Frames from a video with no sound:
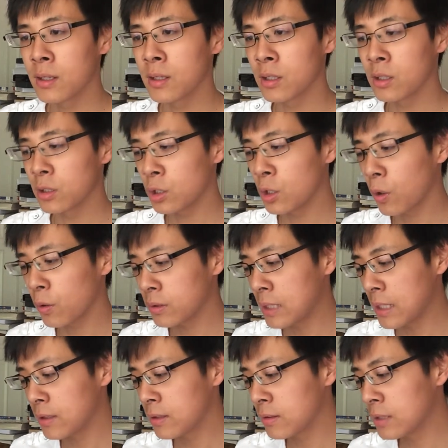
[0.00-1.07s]
You know,
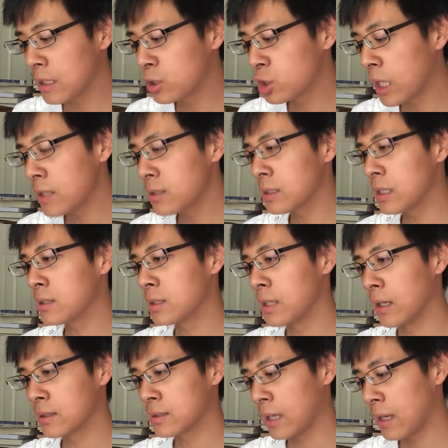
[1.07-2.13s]
they chase these
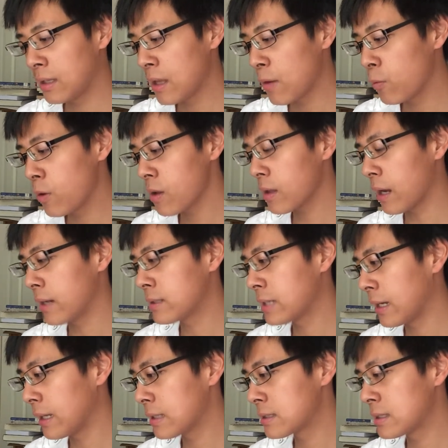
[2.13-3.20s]
things and they realize
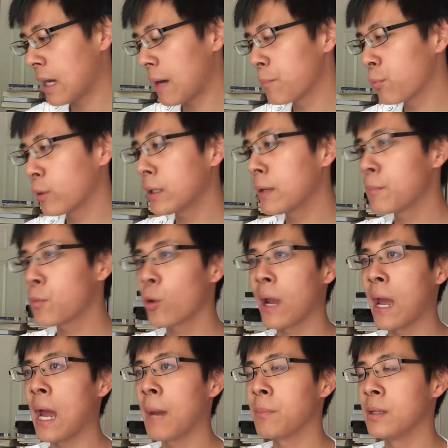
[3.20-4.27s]
that it's not bringing more
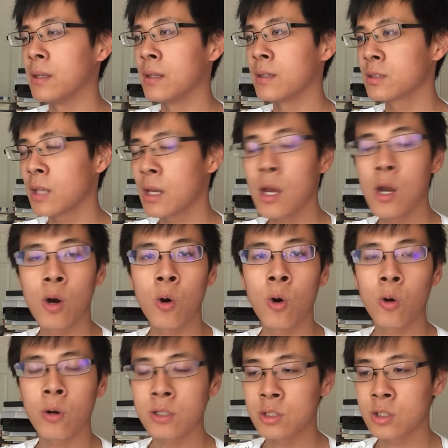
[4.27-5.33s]
happiness,
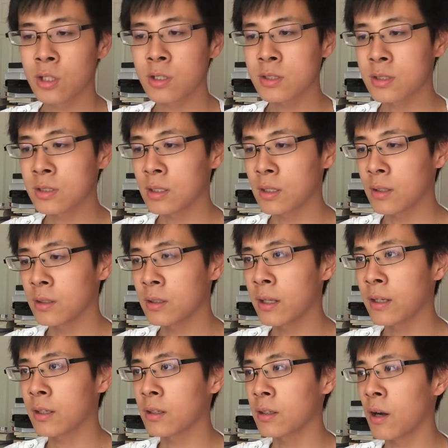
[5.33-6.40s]
or it's just
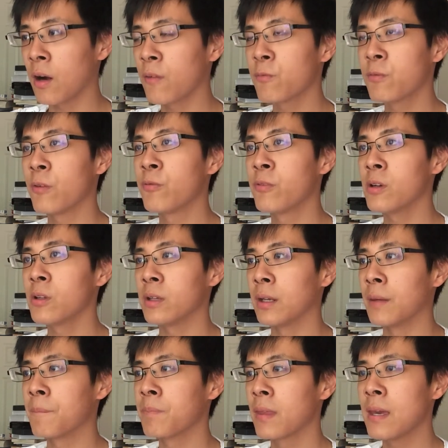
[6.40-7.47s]
like
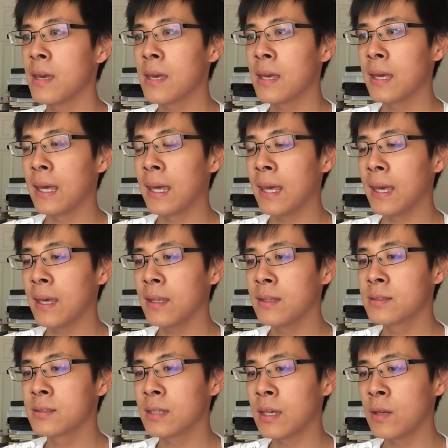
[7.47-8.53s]
unfulfilling.
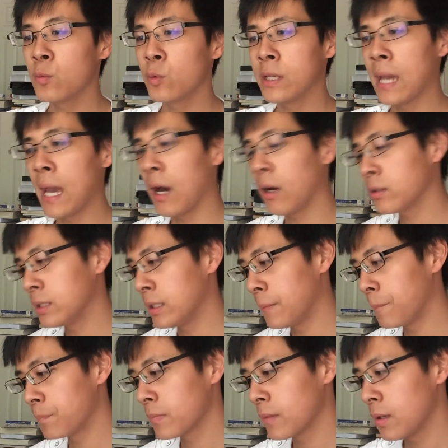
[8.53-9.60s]
And in reality,
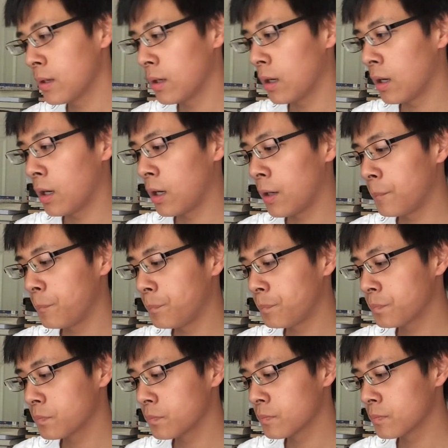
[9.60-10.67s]

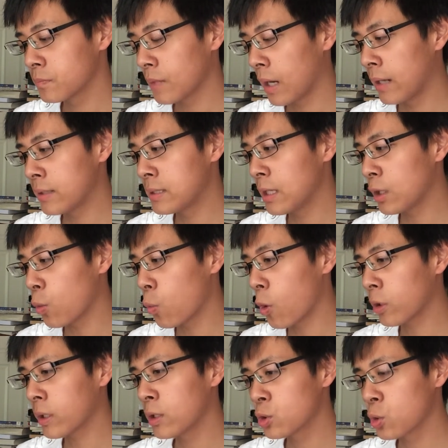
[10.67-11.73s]
I think
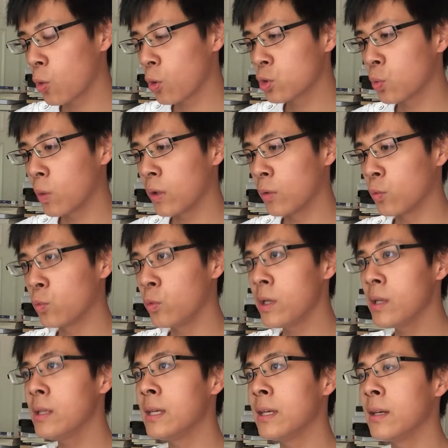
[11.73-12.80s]
working towards what
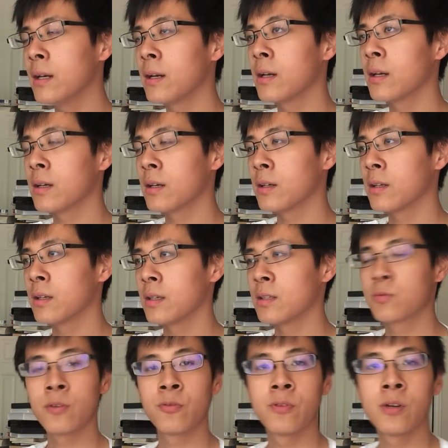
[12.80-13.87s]
really is
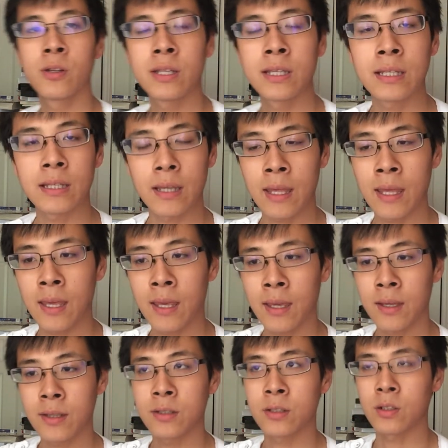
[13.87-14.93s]
fulfilling
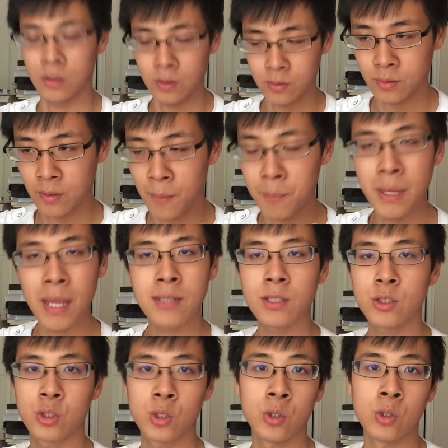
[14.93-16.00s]
and
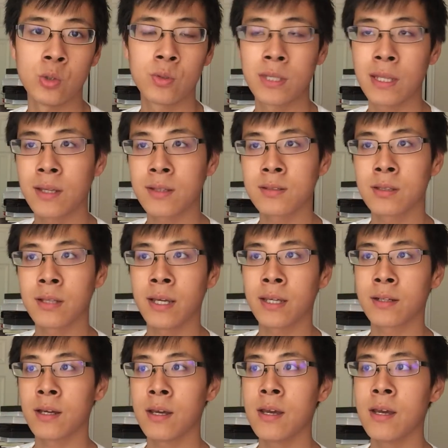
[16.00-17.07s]
amazing to you, things
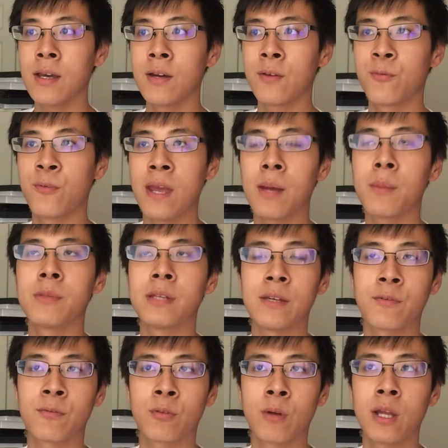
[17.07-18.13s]
like family,
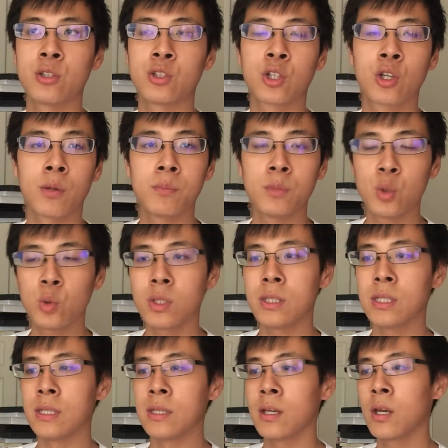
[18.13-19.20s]
friends,
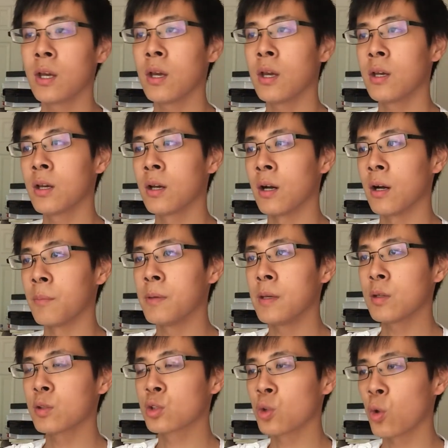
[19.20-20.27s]
community,
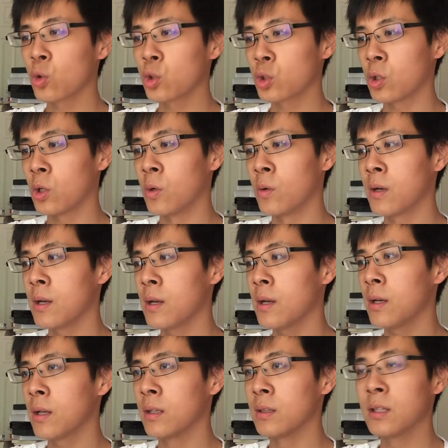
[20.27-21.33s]
being social,
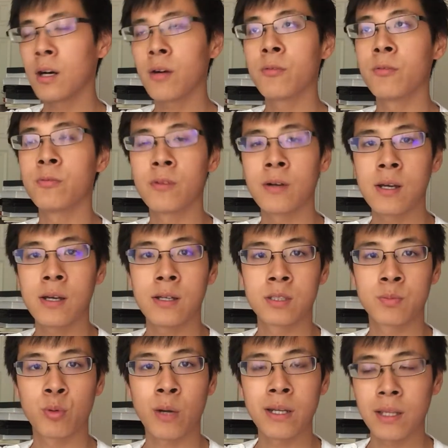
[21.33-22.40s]
love,
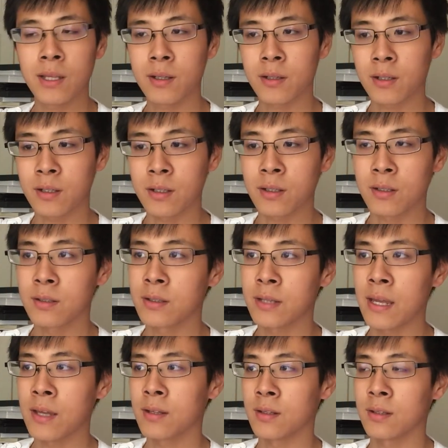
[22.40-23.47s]
spreading
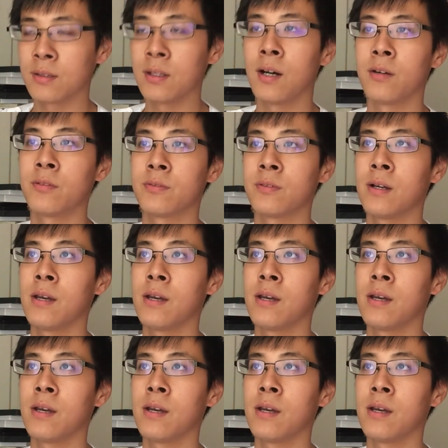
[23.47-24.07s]
love,